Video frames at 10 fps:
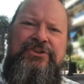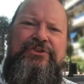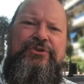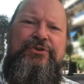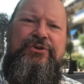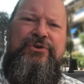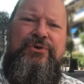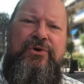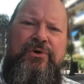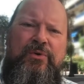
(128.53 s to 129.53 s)
to
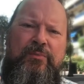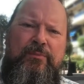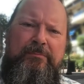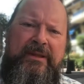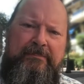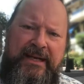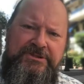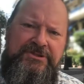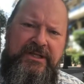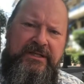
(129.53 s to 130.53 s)
be
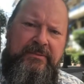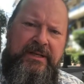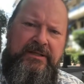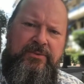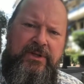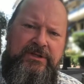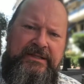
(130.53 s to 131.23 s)
passionate about what